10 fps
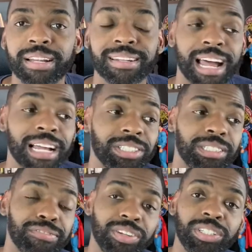Not just
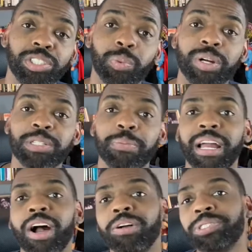the vintage ones, but
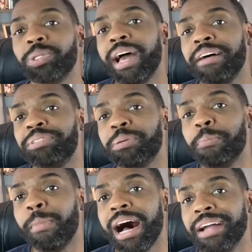I also have some
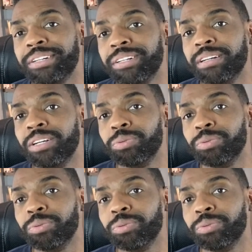modern